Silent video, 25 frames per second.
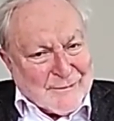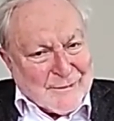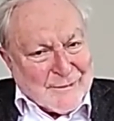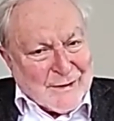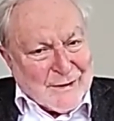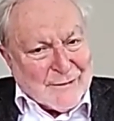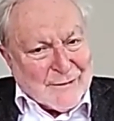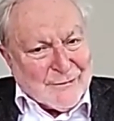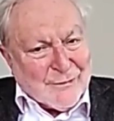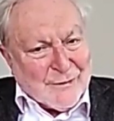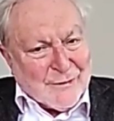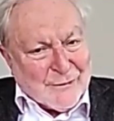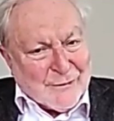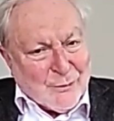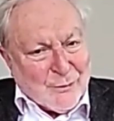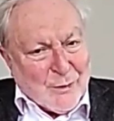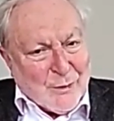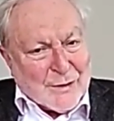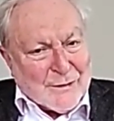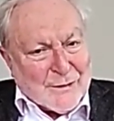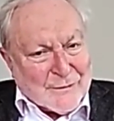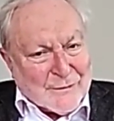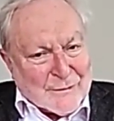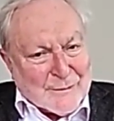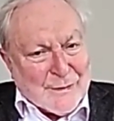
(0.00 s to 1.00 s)
If
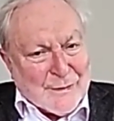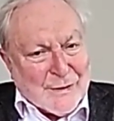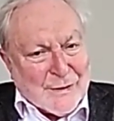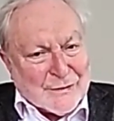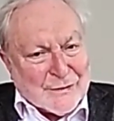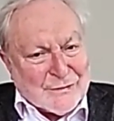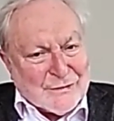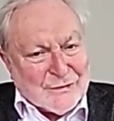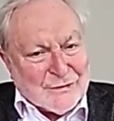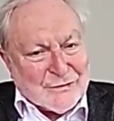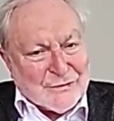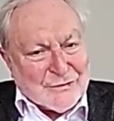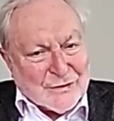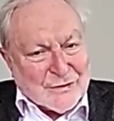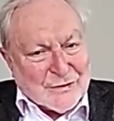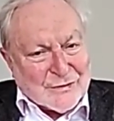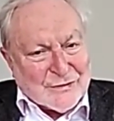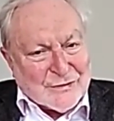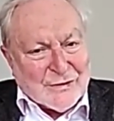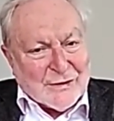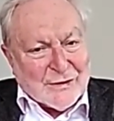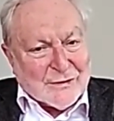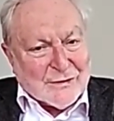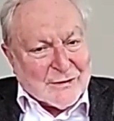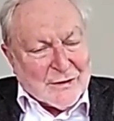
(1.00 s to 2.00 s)
one of the parties just
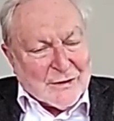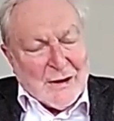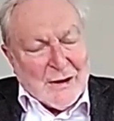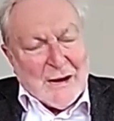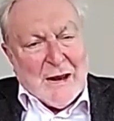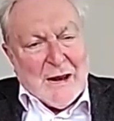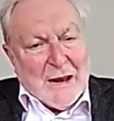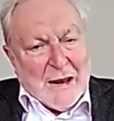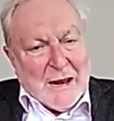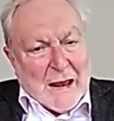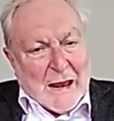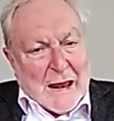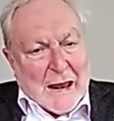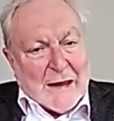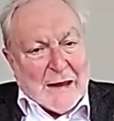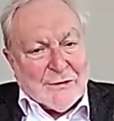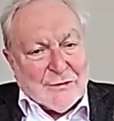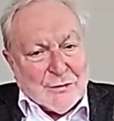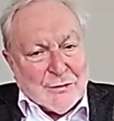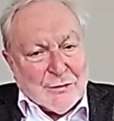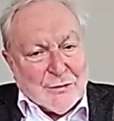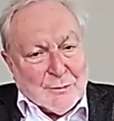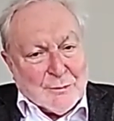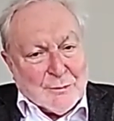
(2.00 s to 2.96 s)
says, as you